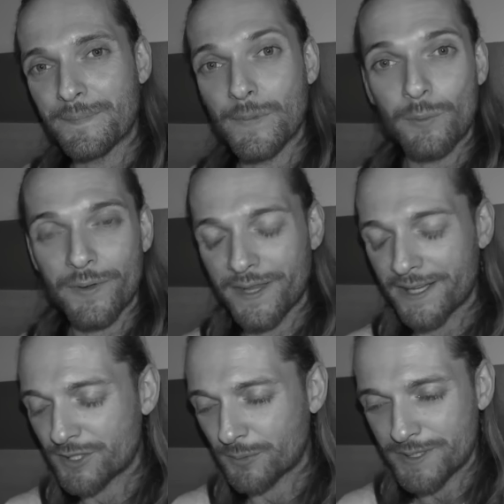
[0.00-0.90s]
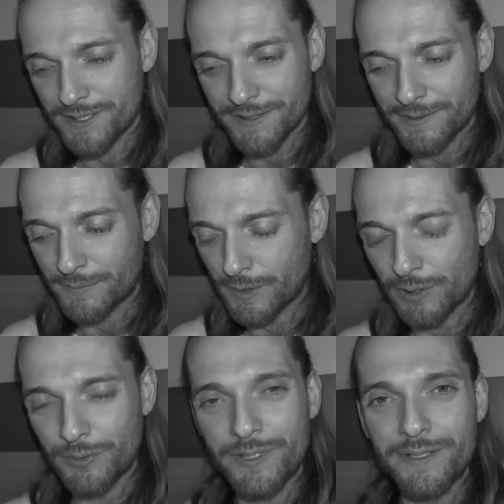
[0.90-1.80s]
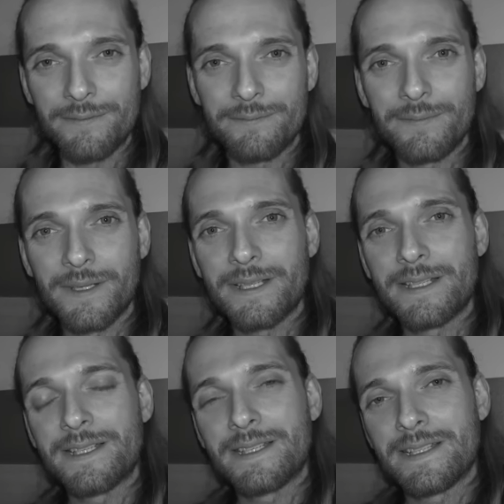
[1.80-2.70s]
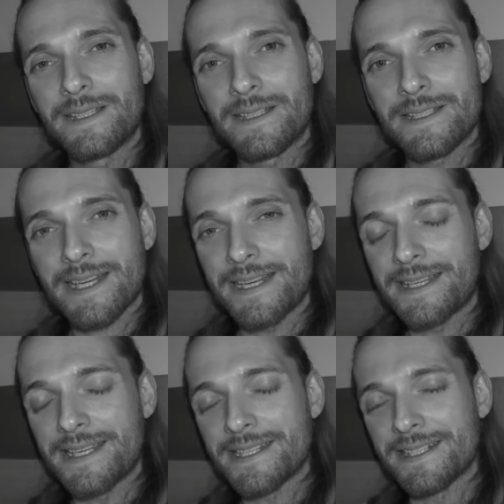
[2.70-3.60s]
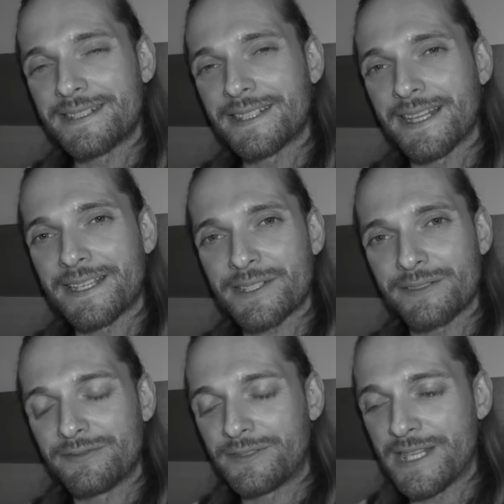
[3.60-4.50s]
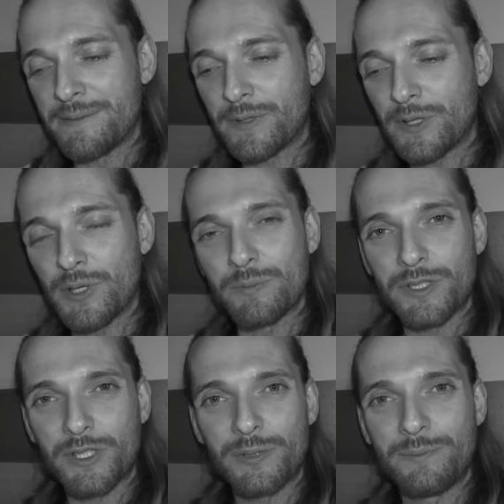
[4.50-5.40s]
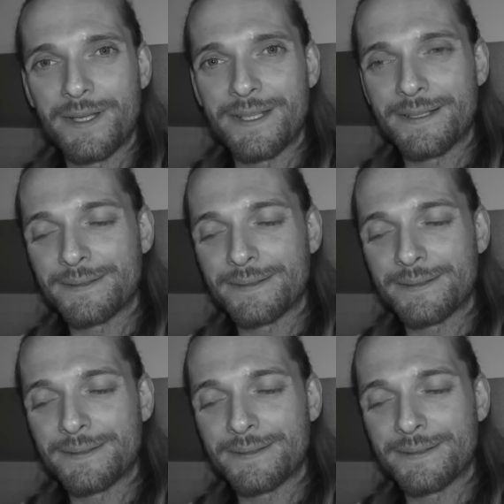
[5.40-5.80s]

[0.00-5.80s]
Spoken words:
Not what their twisted, deluded psyches and intellects have deemed a human should be.